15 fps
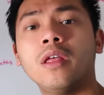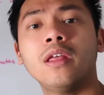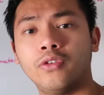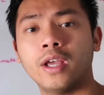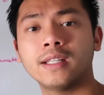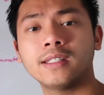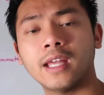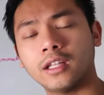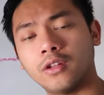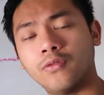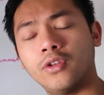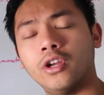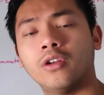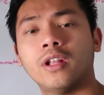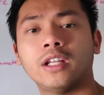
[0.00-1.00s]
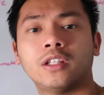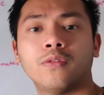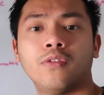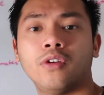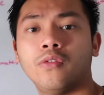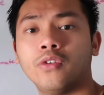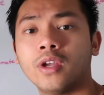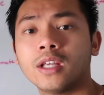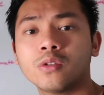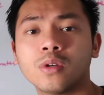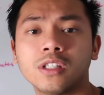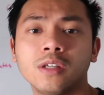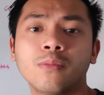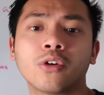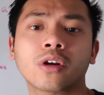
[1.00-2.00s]
If you guys like the video, like the video. If you guys want
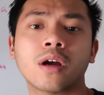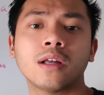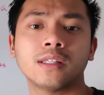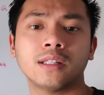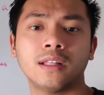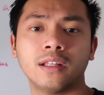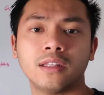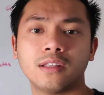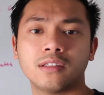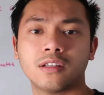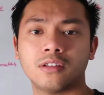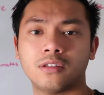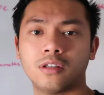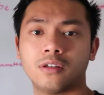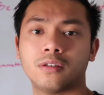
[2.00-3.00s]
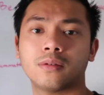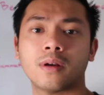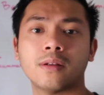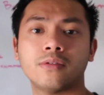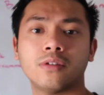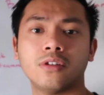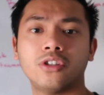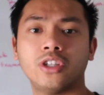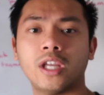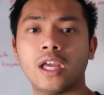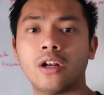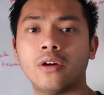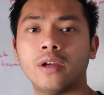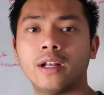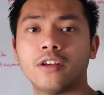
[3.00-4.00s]
to see more content like this, consider subscribing to the
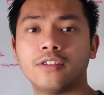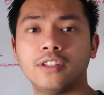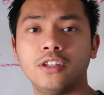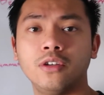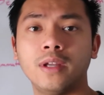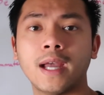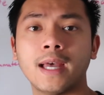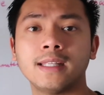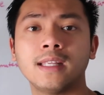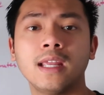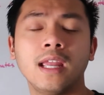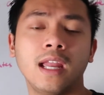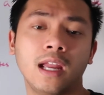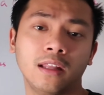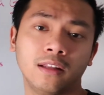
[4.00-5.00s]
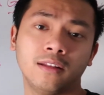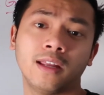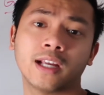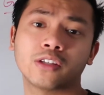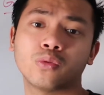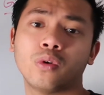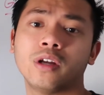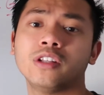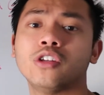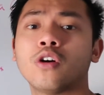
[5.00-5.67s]
channel, and I'll see you guys in the next one.